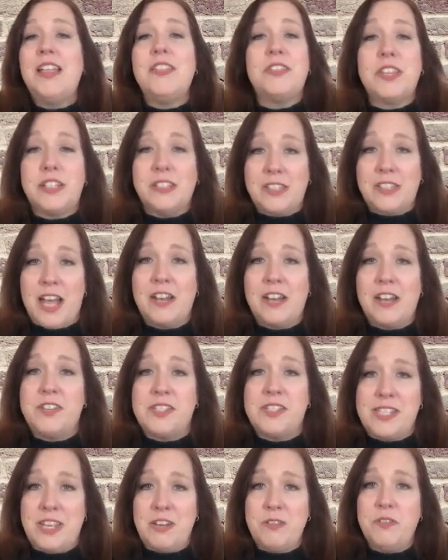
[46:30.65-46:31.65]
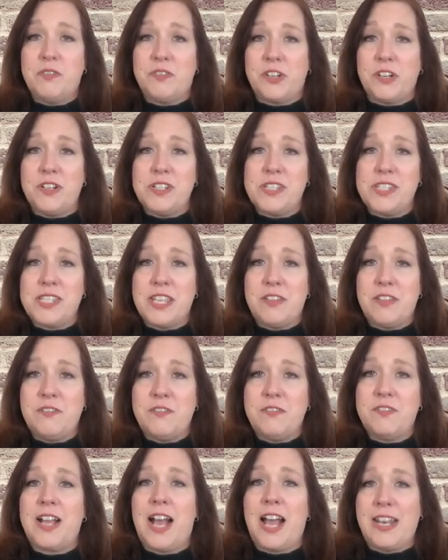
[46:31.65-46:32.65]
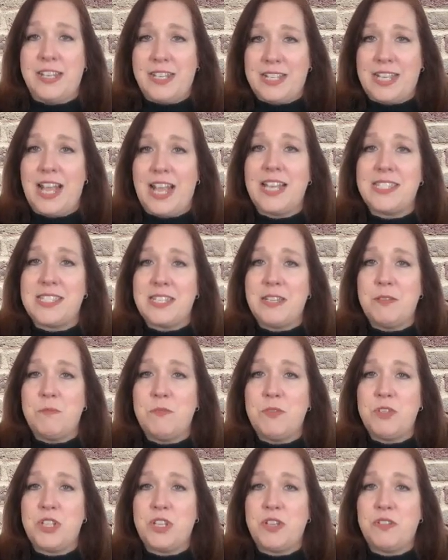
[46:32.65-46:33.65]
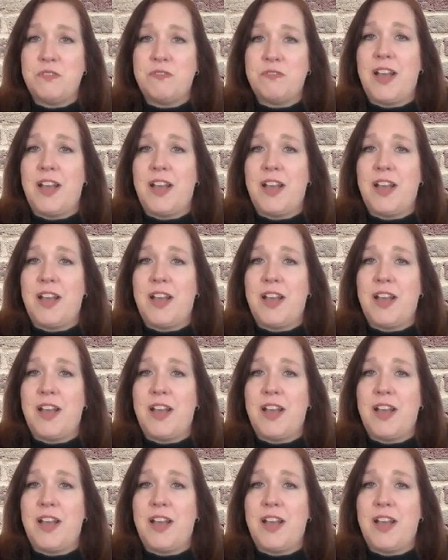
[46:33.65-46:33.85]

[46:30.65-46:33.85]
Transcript: that a lot of us introverts have gotten accustomed to